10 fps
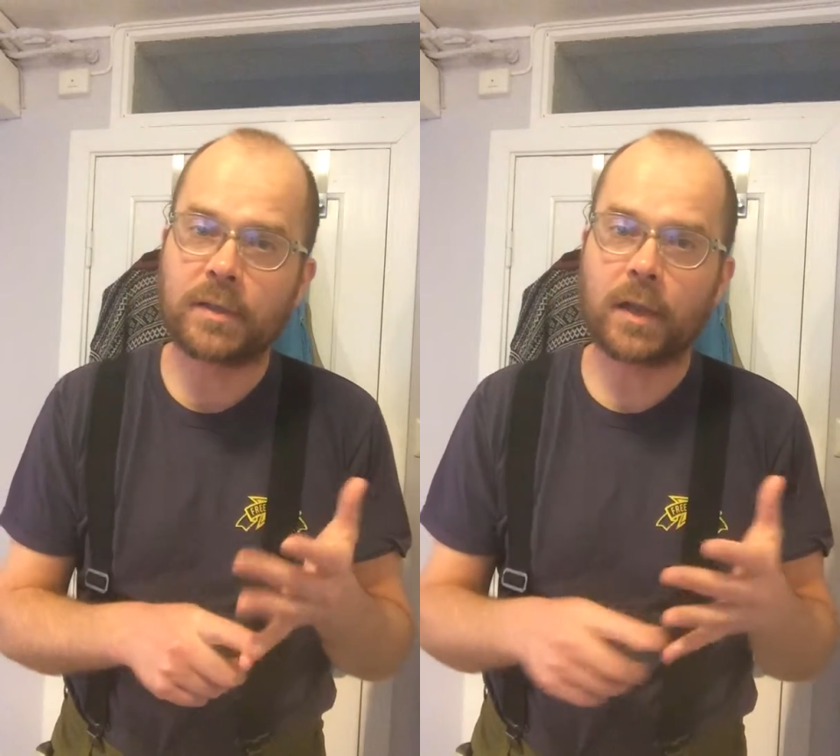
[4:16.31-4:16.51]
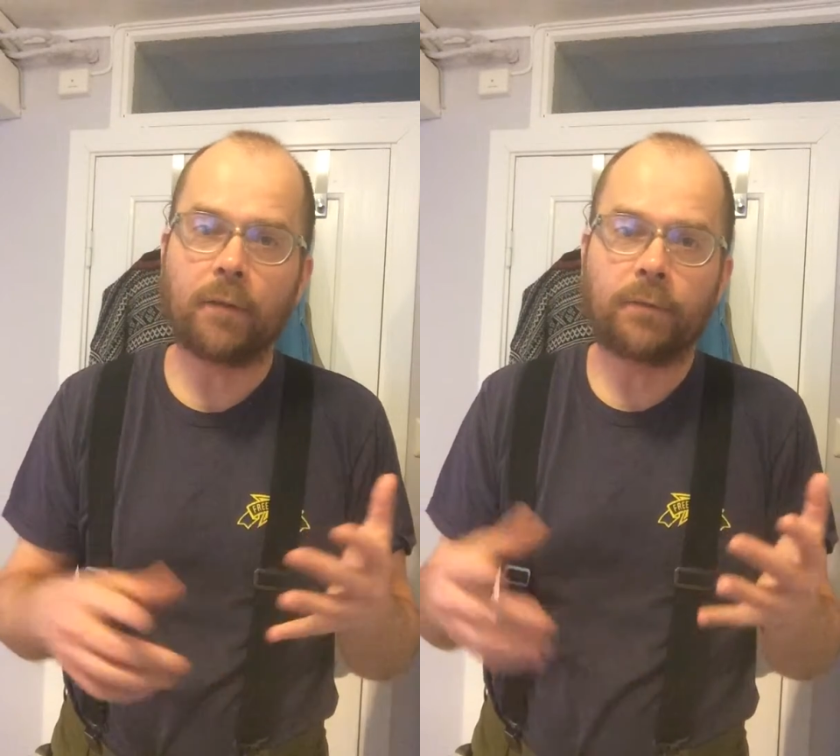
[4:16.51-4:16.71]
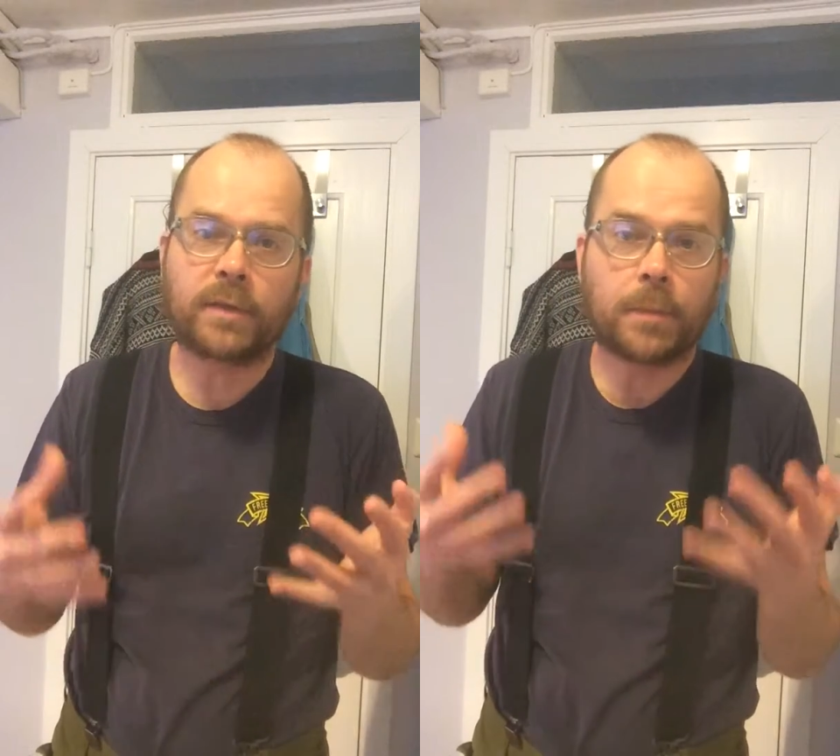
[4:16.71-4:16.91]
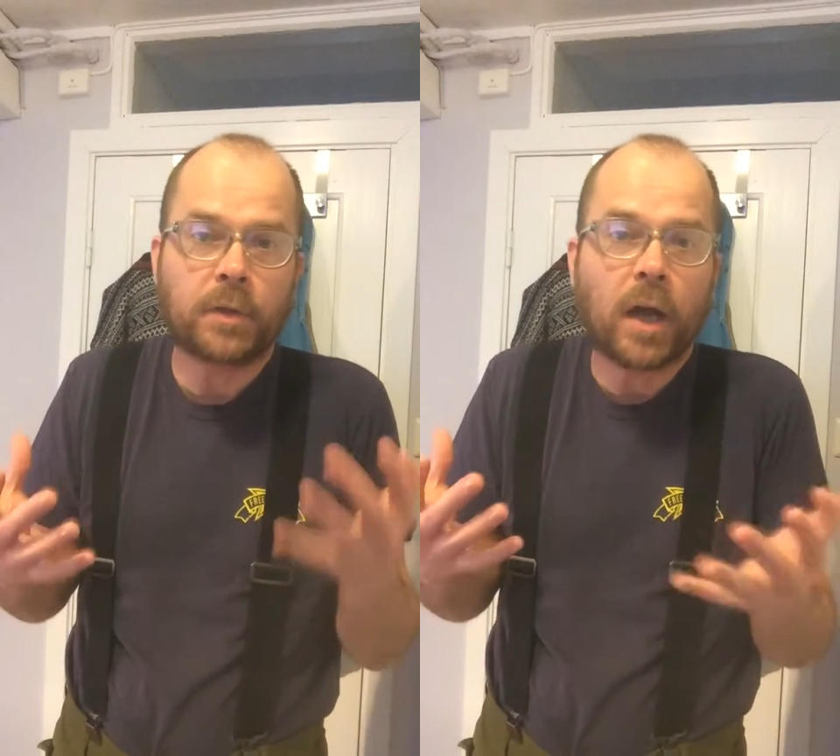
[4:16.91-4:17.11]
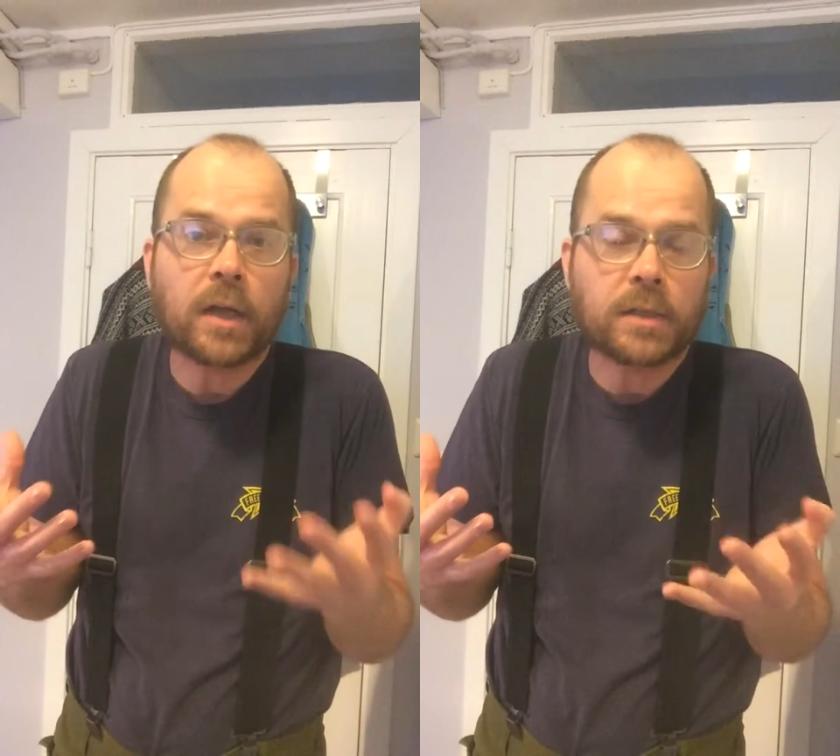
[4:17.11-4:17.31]

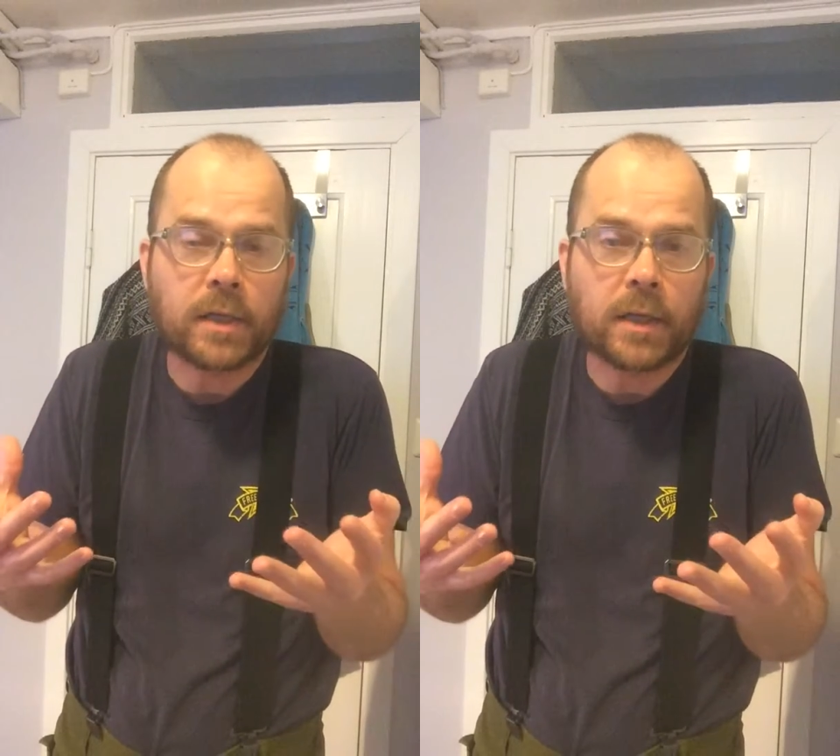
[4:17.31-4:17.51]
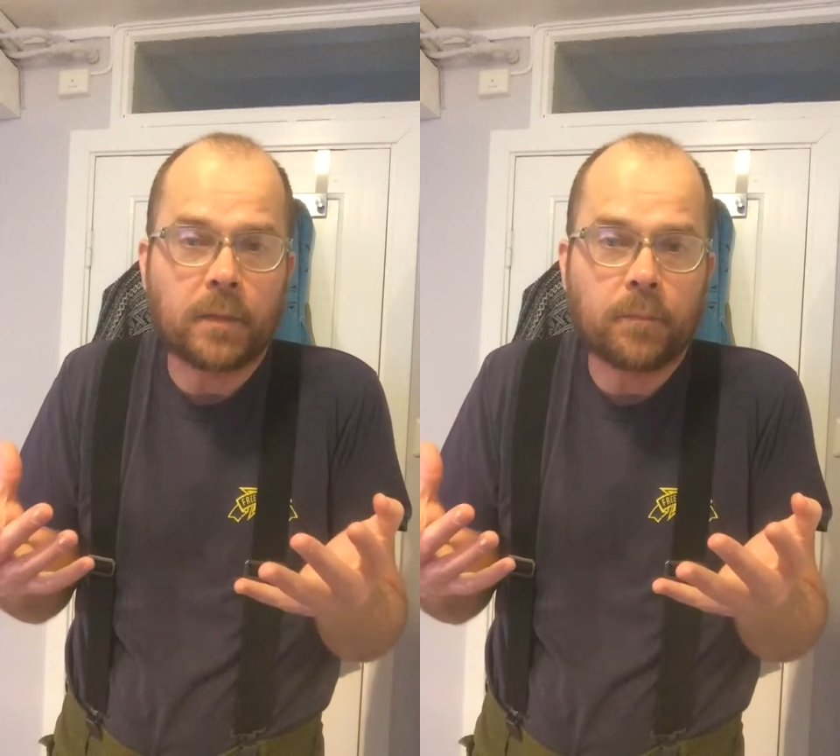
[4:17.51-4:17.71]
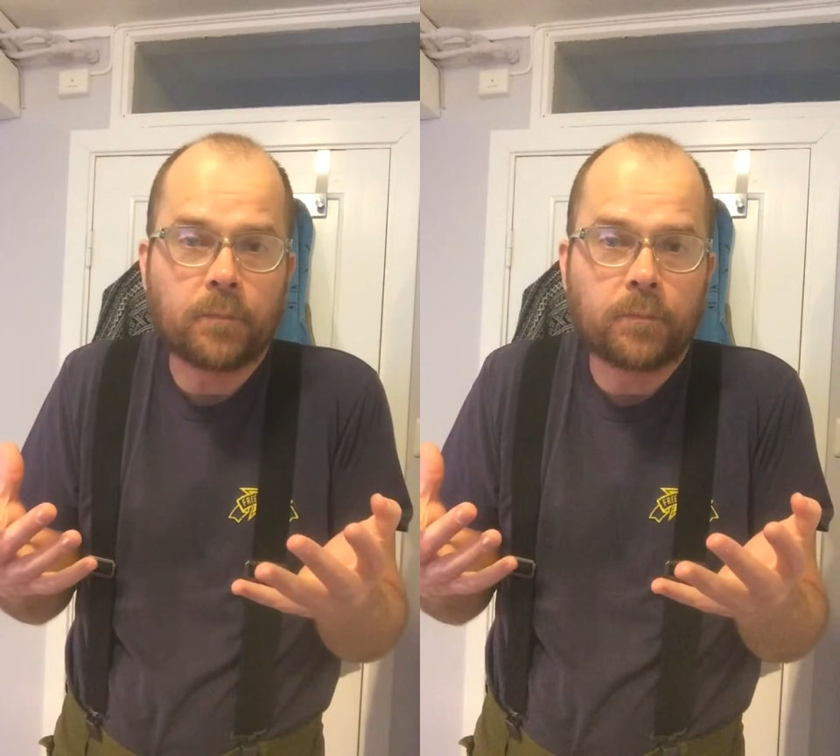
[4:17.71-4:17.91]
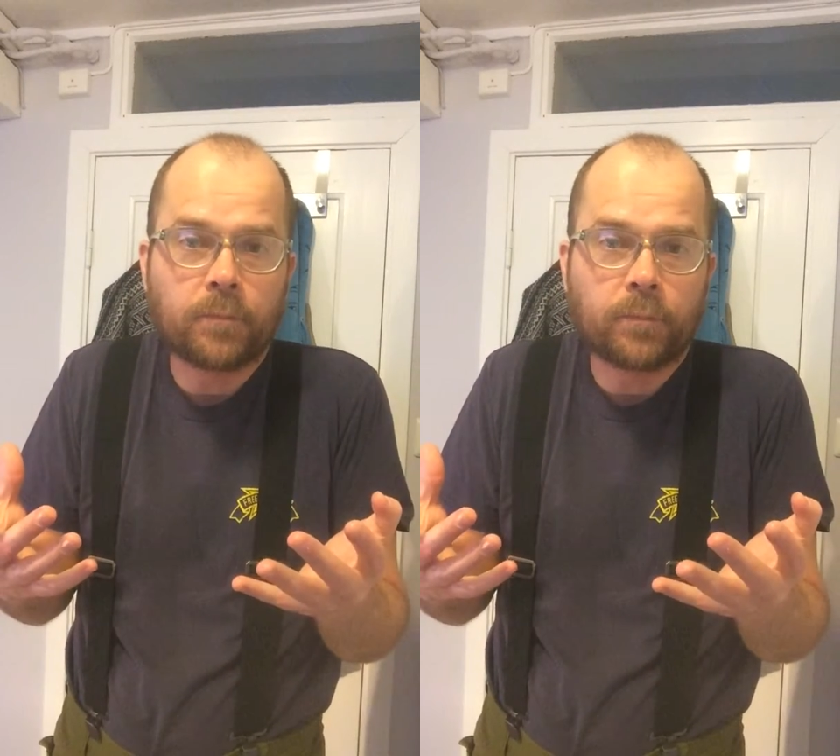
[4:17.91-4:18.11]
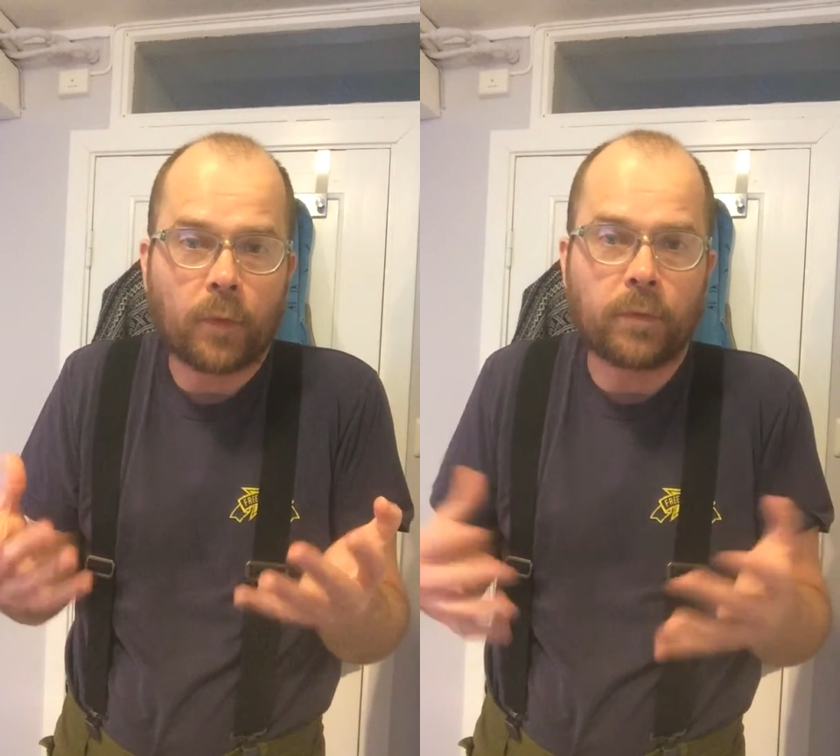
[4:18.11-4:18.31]
self-sabotaging
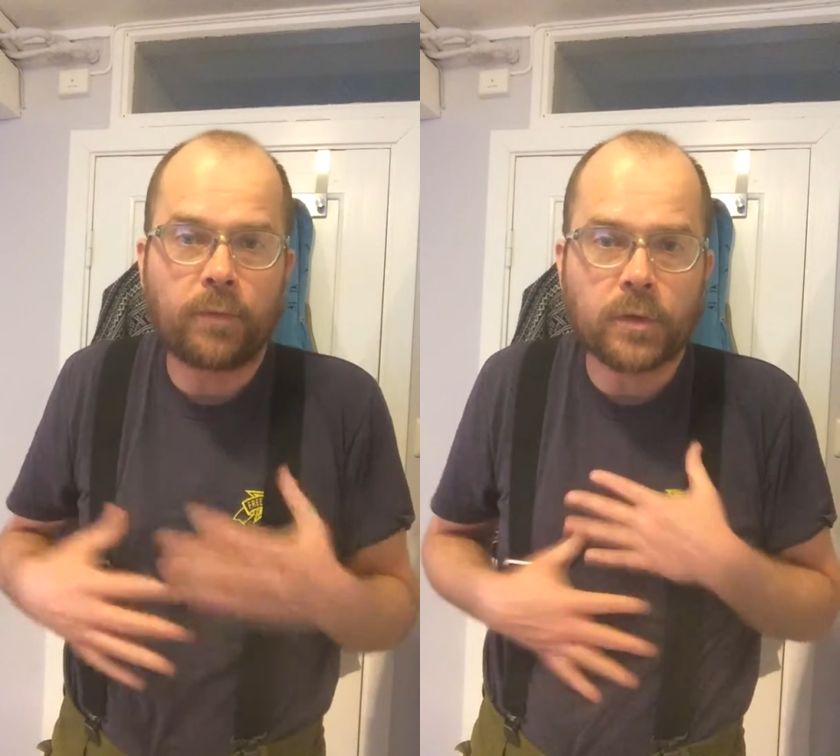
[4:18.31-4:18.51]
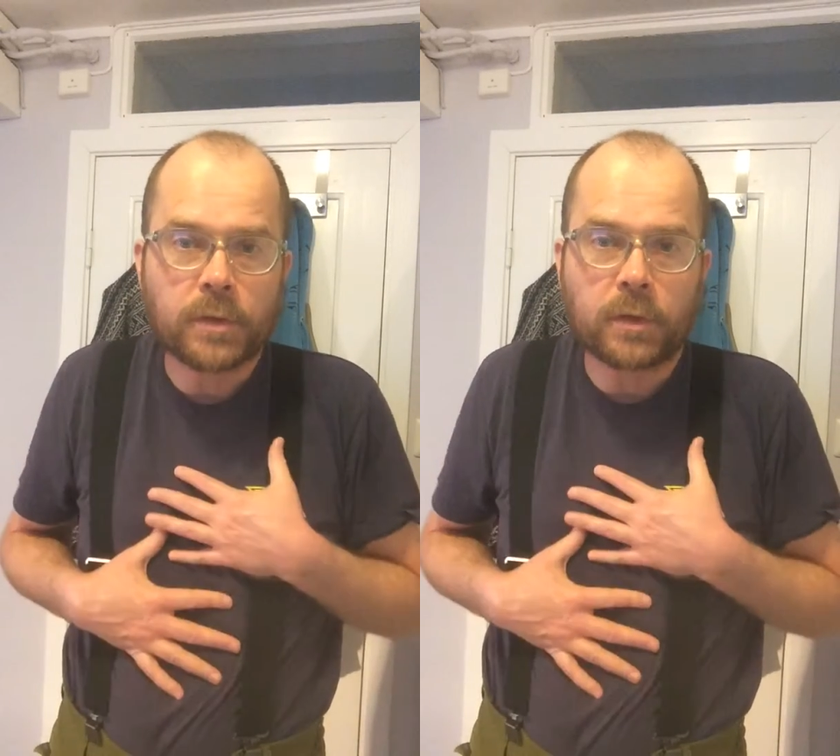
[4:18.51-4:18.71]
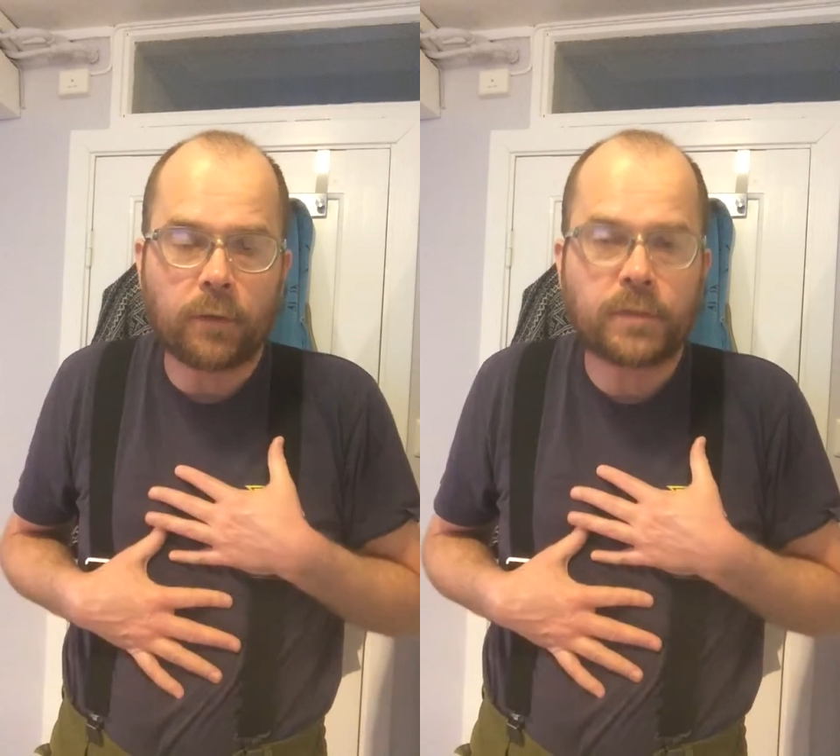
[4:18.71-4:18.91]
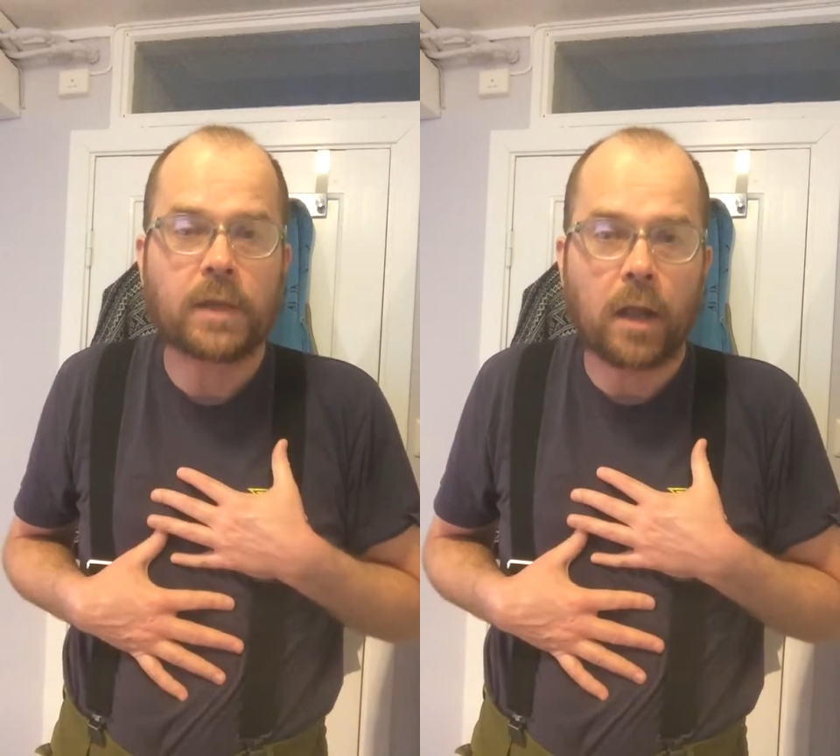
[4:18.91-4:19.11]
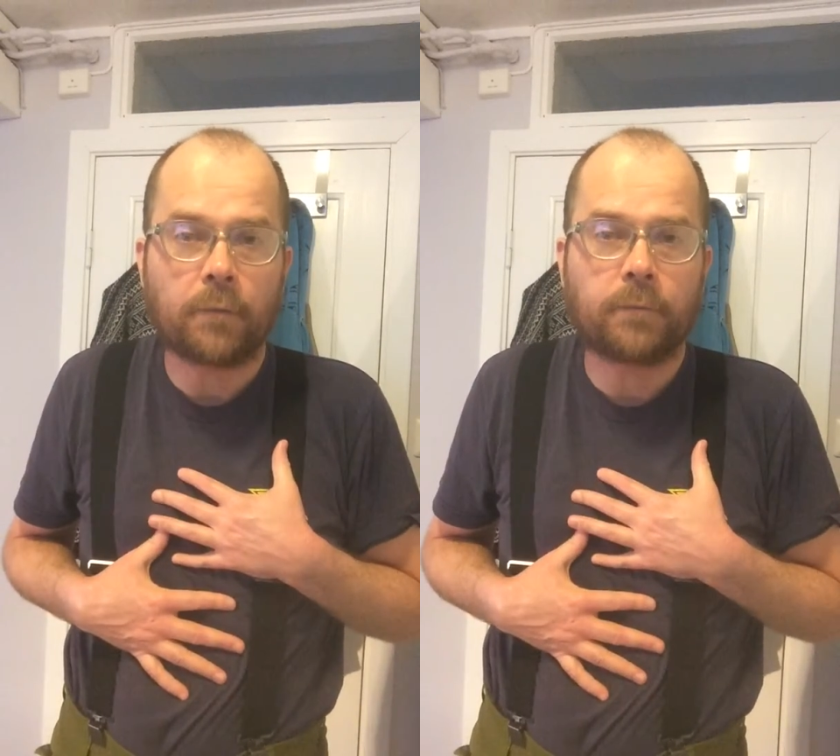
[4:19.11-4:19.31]
of the physical of
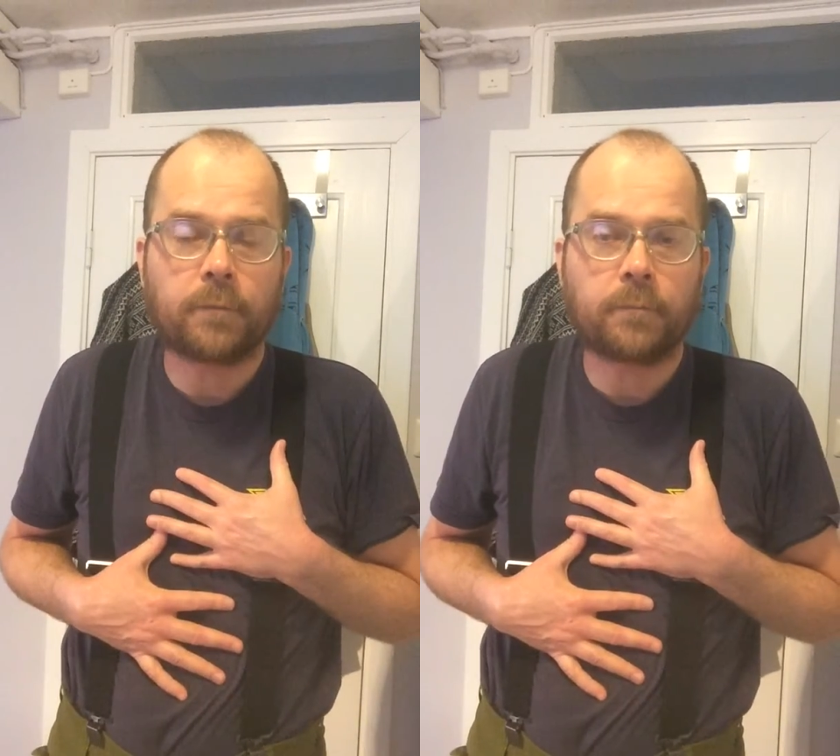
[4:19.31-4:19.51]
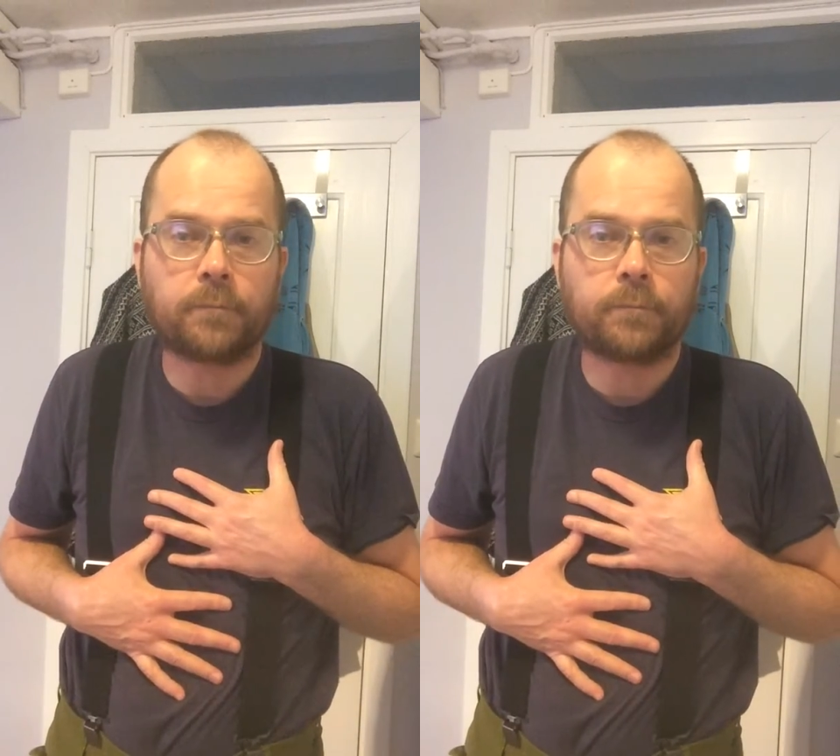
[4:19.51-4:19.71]
self.